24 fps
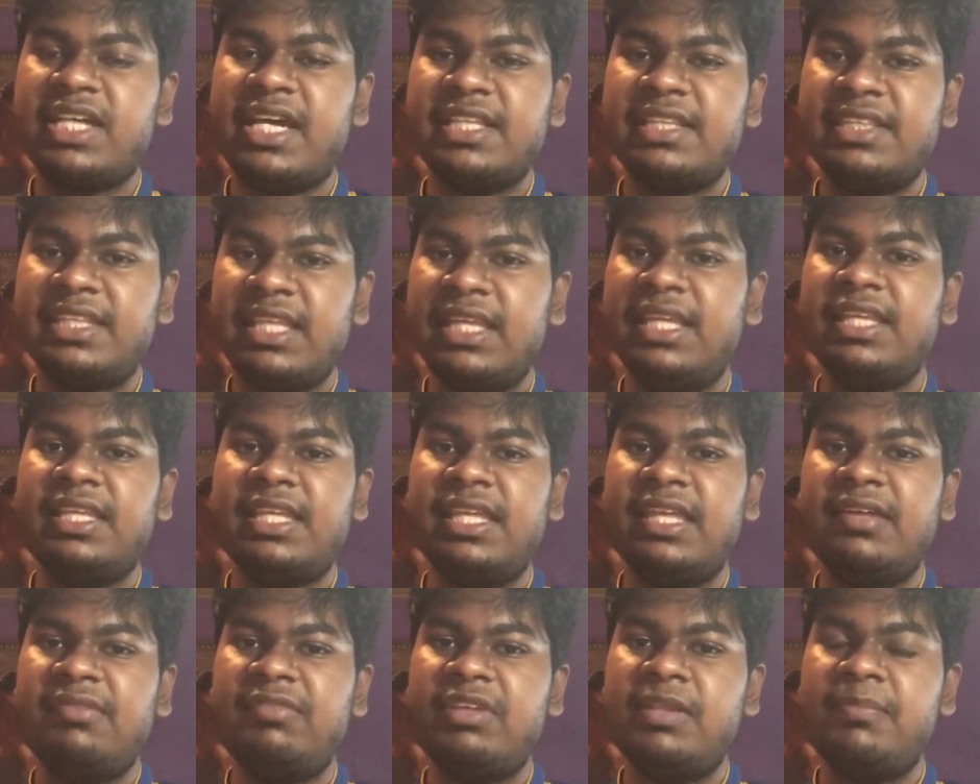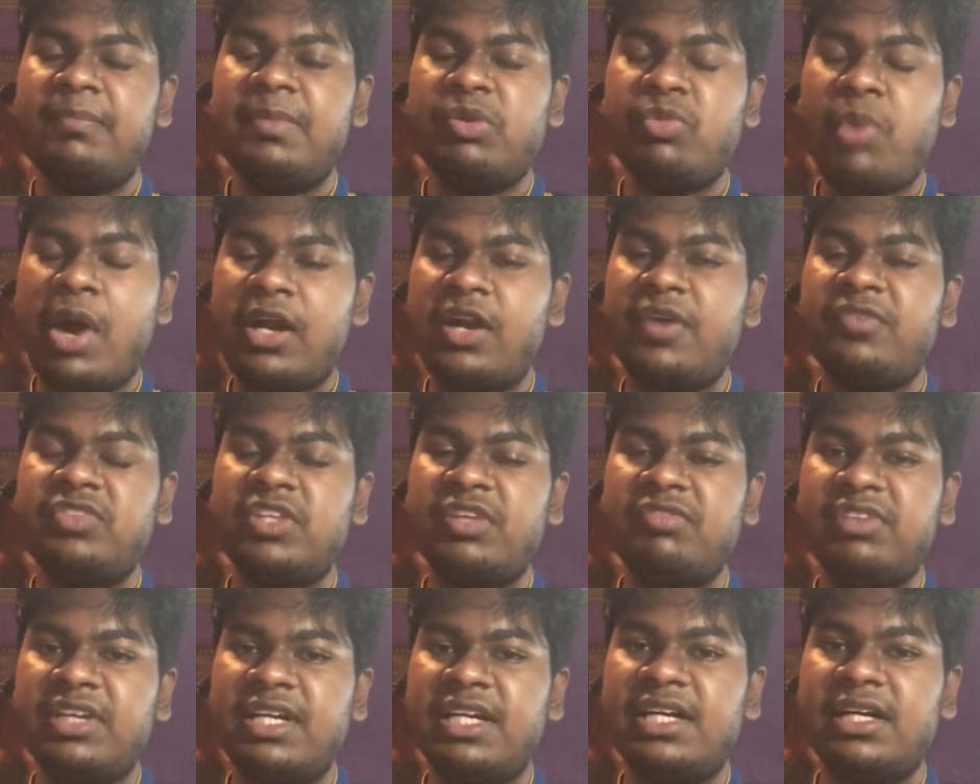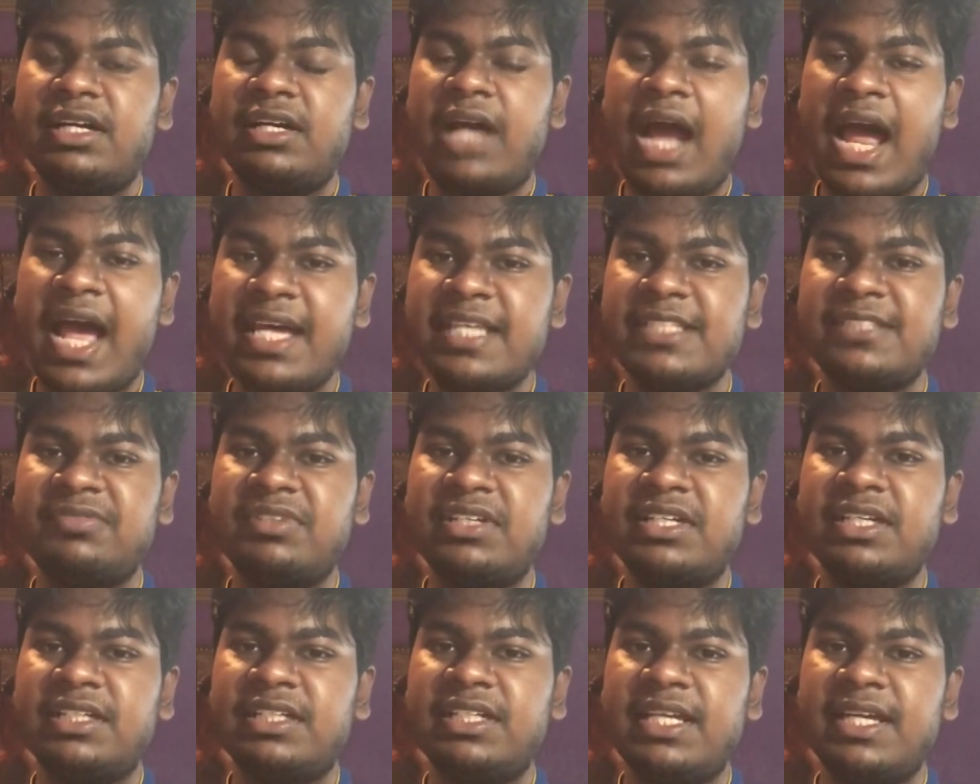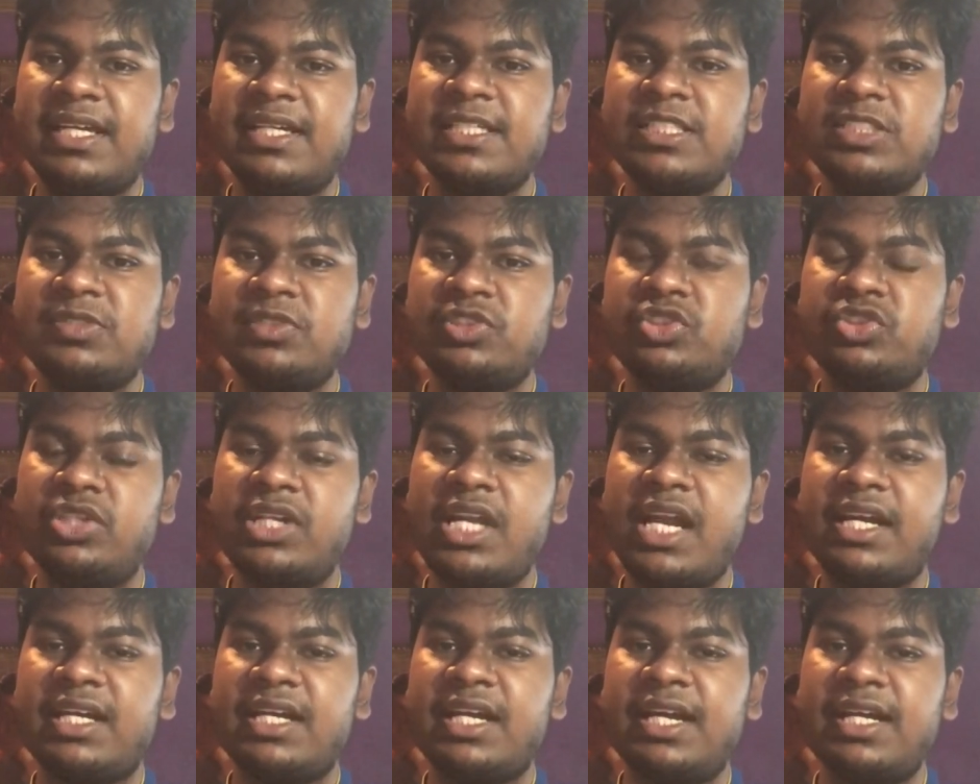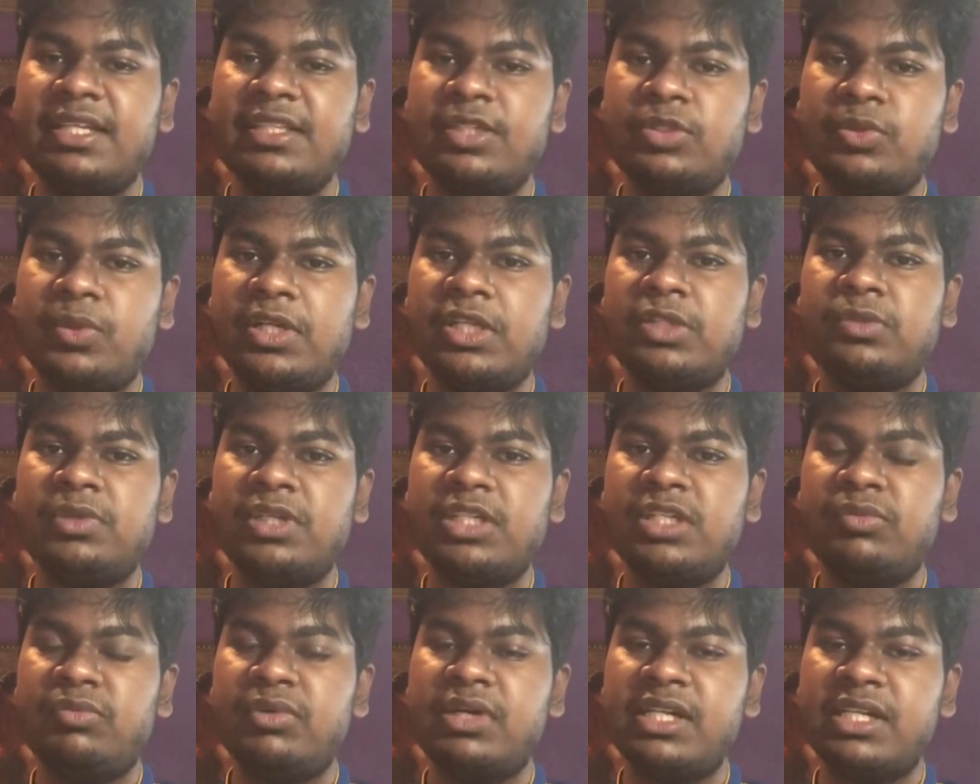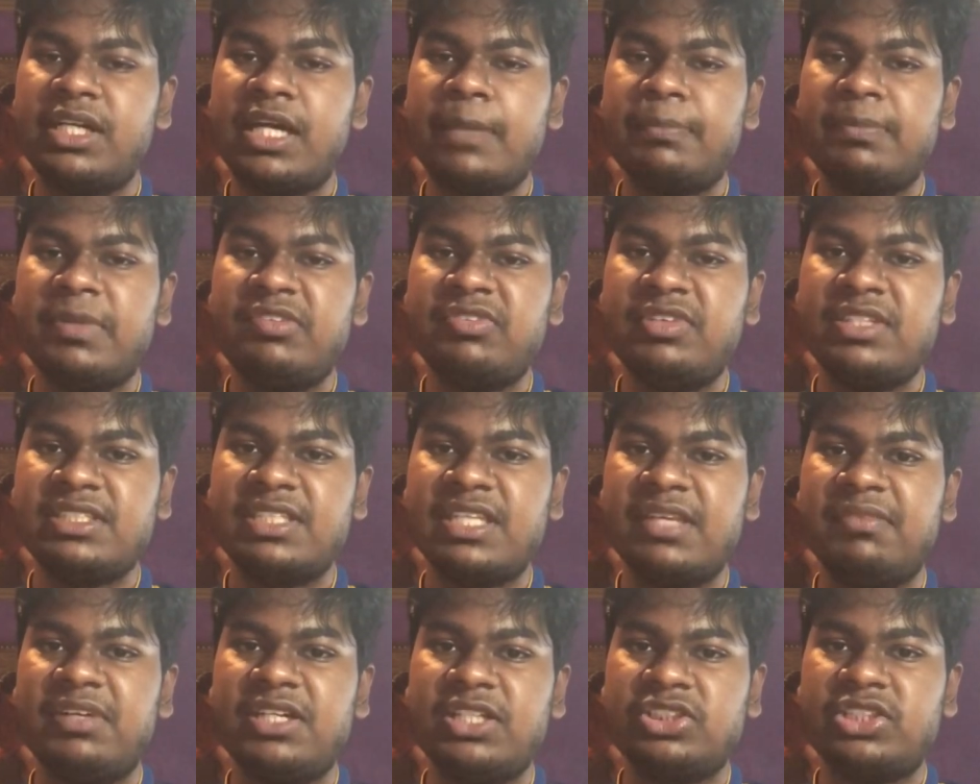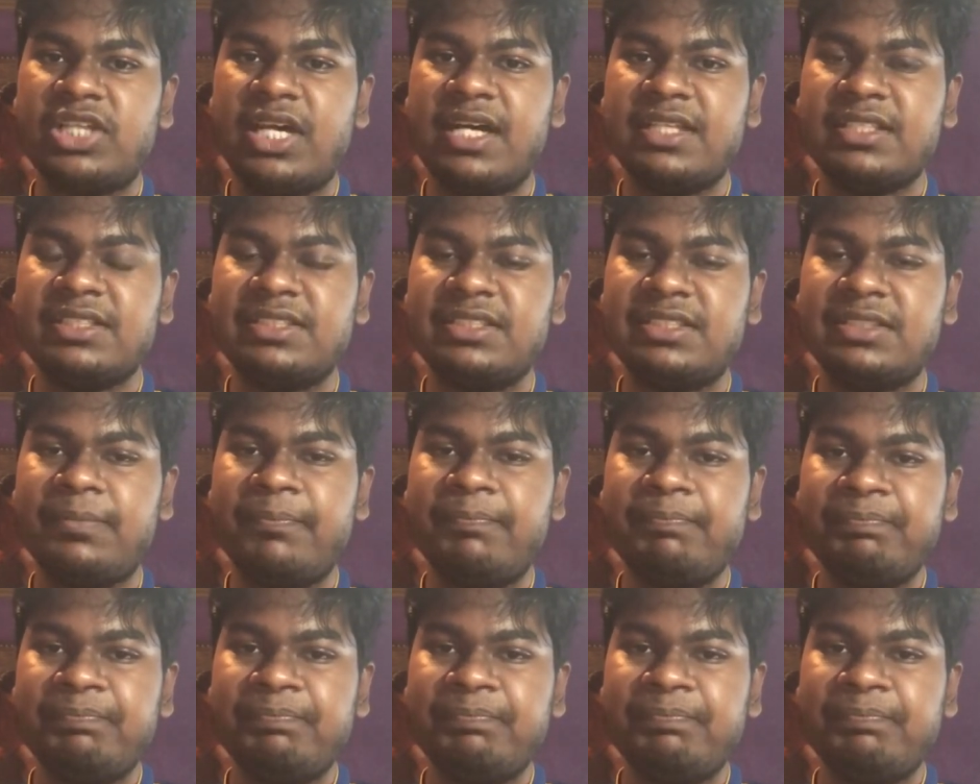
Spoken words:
I think he will be one of the highest wicket takers for Sri Lanka in the 2020 World Cup if he's given a chance.